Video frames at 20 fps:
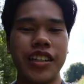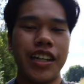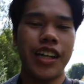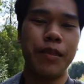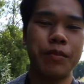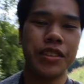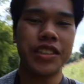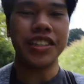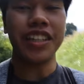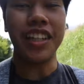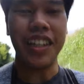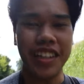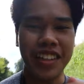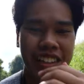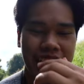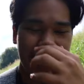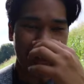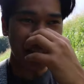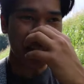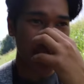No, I'm just kidding.
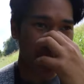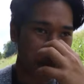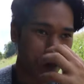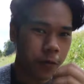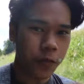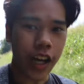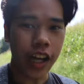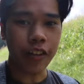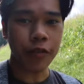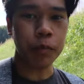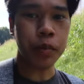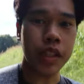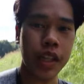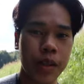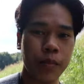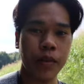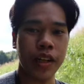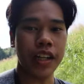It's like 5 p.m.